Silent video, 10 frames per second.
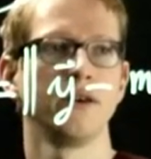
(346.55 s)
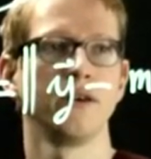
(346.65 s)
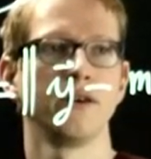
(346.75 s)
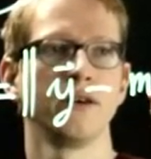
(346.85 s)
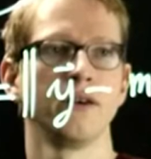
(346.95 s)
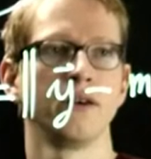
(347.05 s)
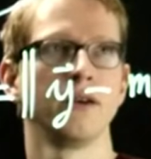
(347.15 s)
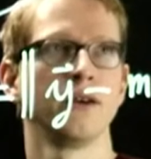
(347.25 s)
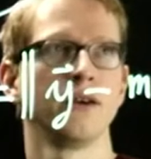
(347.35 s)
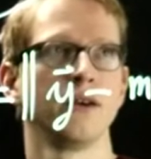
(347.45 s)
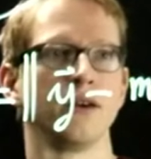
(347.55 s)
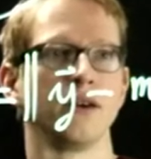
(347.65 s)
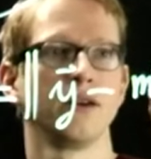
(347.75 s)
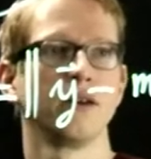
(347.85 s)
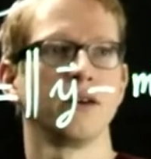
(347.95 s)

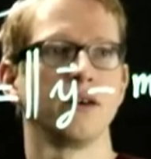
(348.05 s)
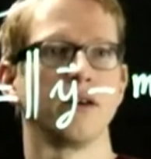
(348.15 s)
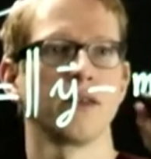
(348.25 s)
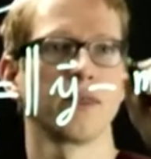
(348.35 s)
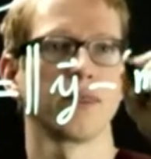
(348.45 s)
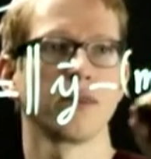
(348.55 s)
Nobody speaks.